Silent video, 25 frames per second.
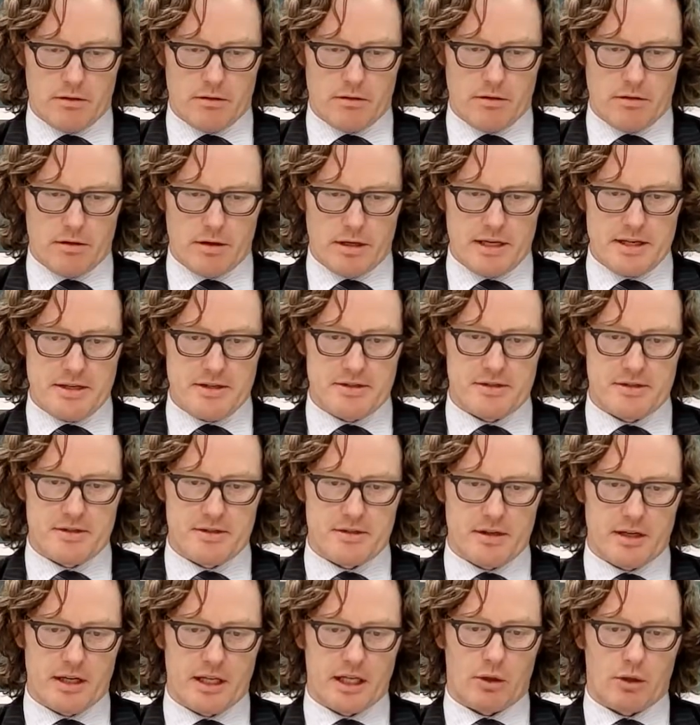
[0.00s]
is
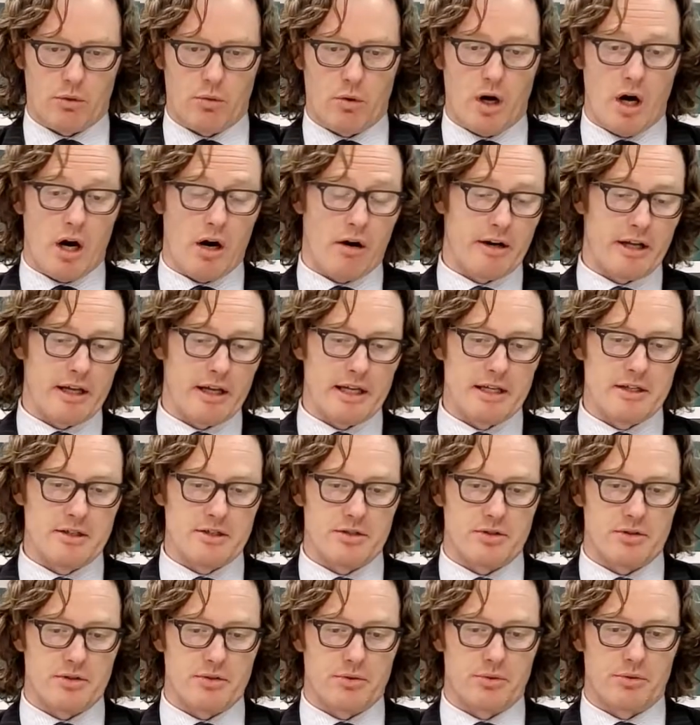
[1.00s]
an inquiry
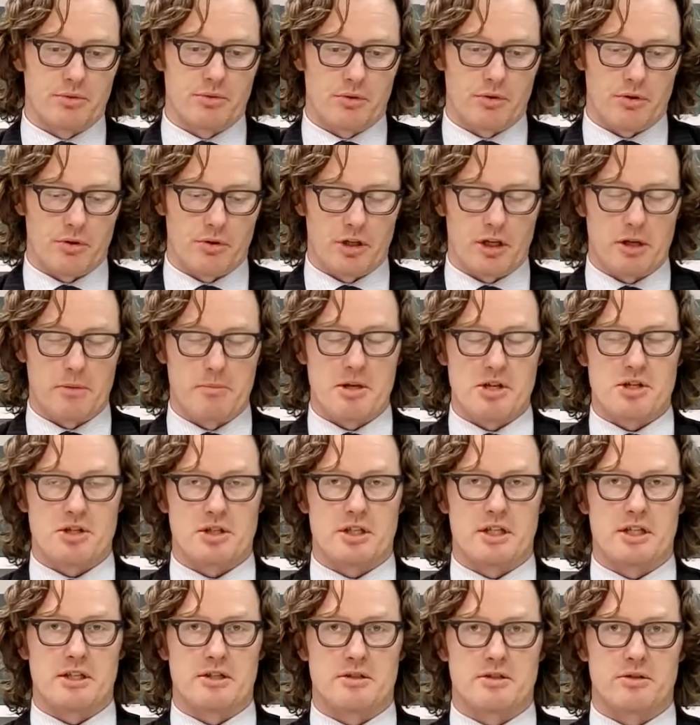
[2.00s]
into, or a commission
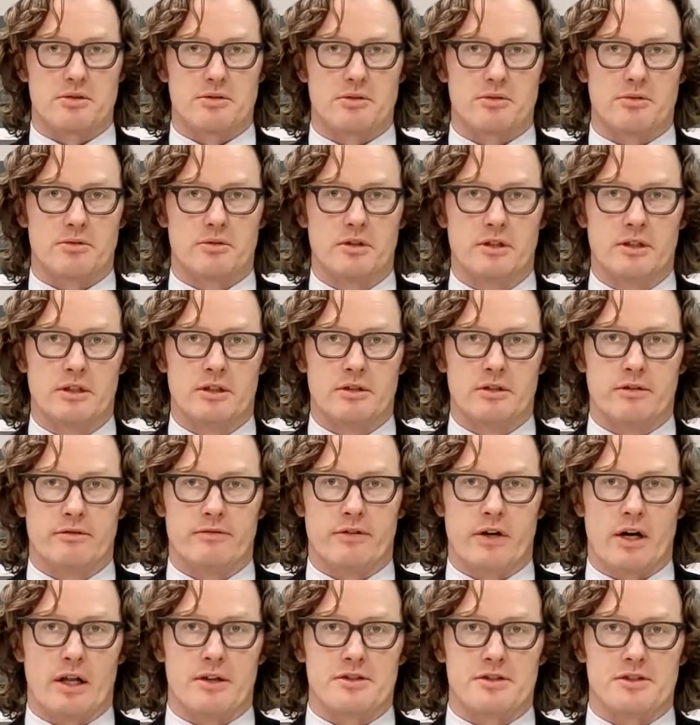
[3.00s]
into,
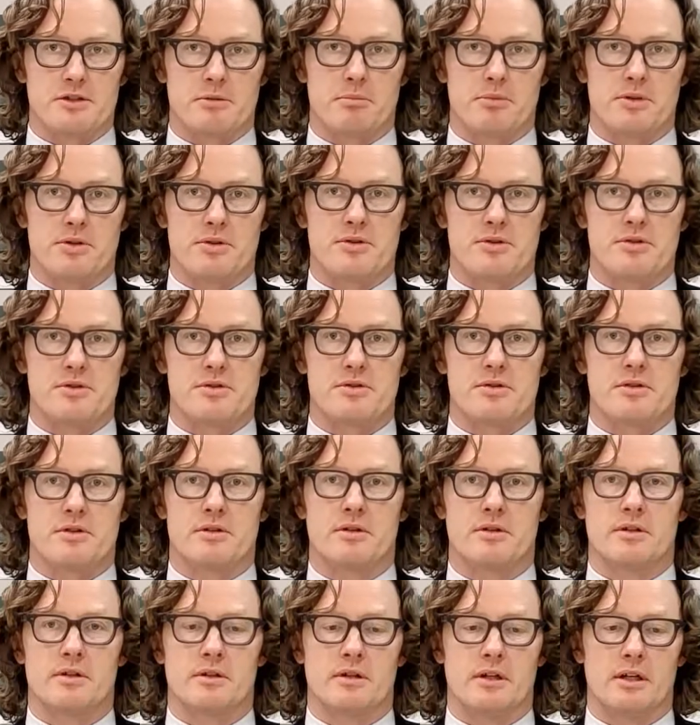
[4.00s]
violence, abuse,
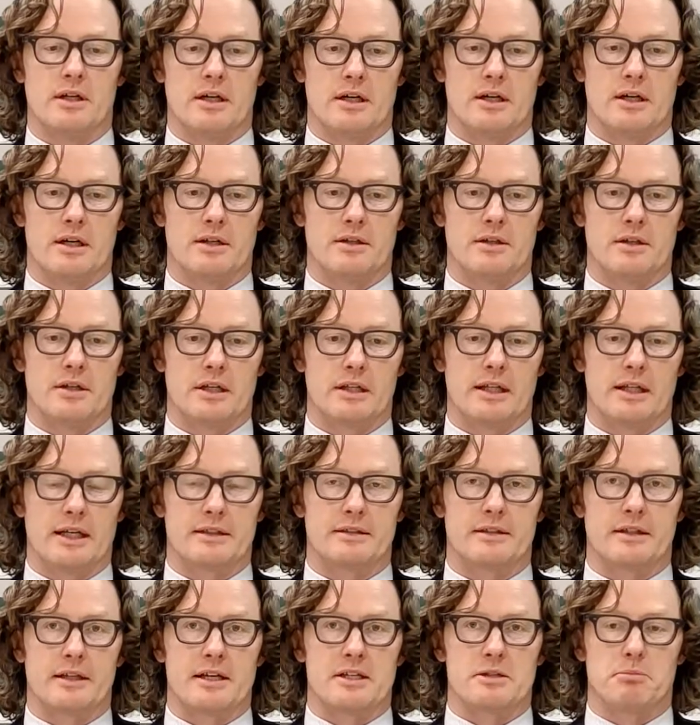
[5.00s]
neglect
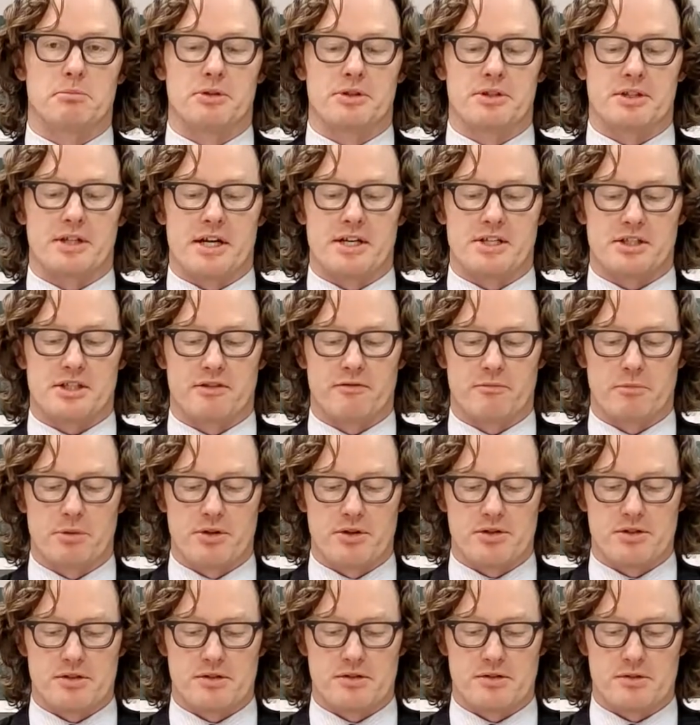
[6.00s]
and exploitation of
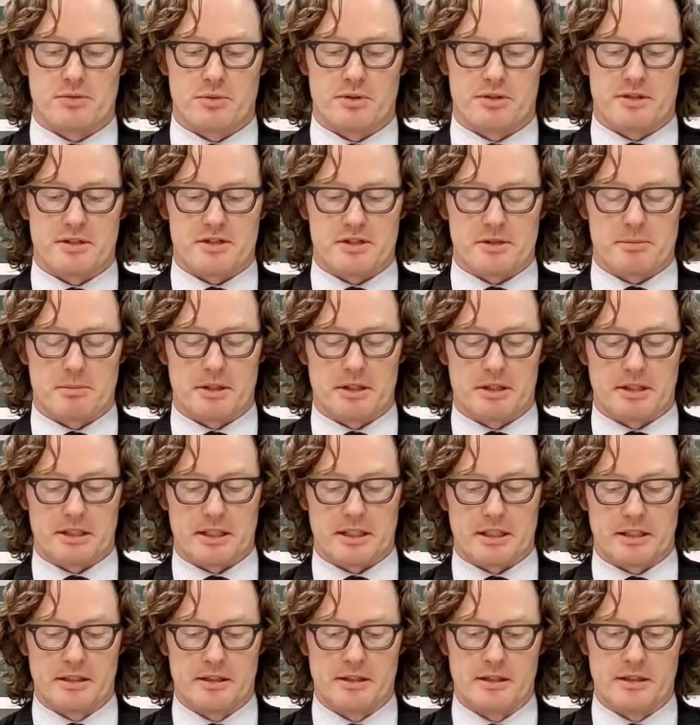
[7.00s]
persons with disability.
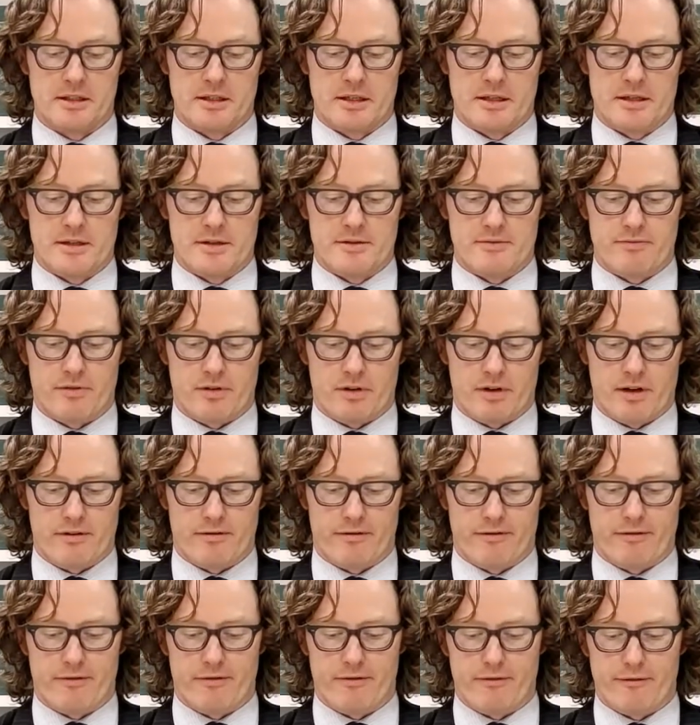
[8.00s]
Very
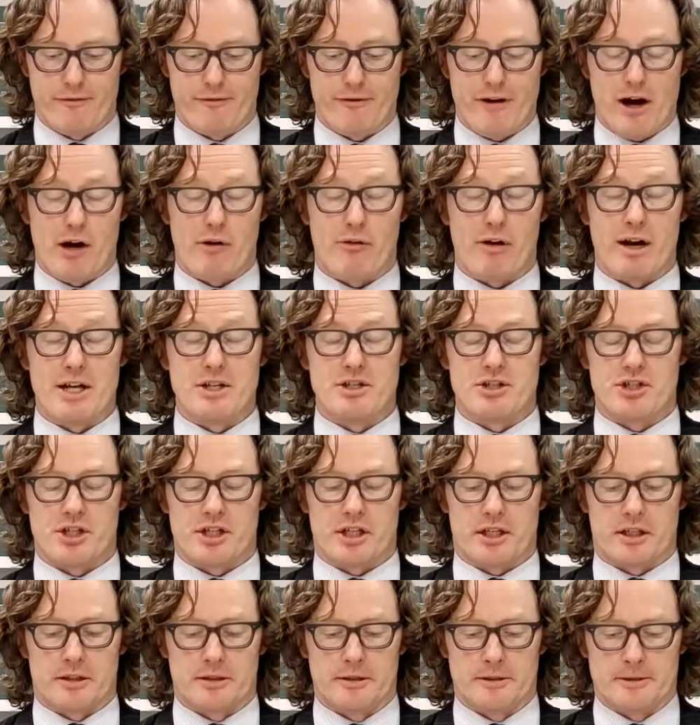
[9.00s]

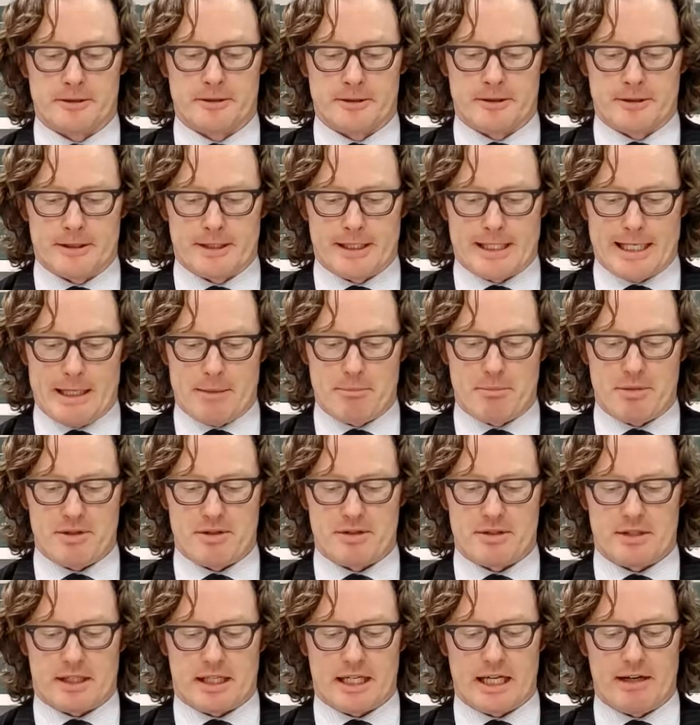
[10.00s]
far-ranging compass
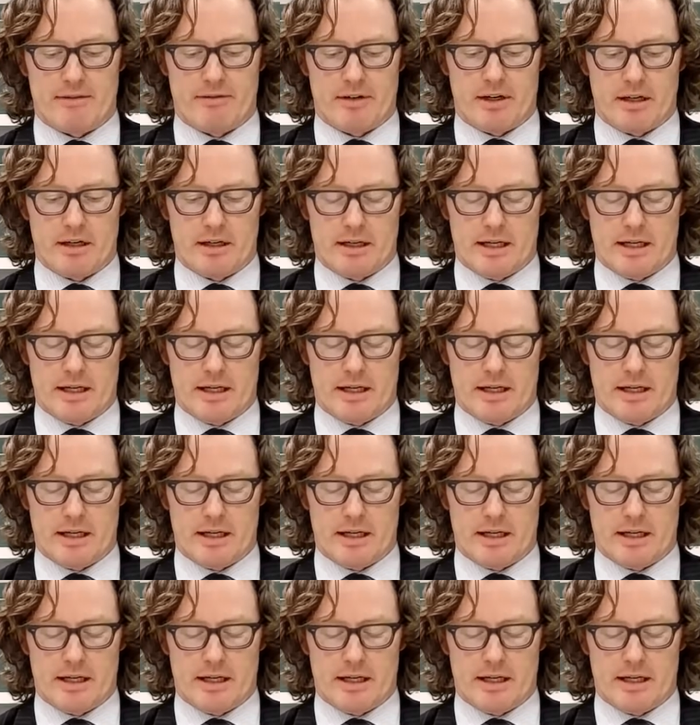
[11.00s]
to cover,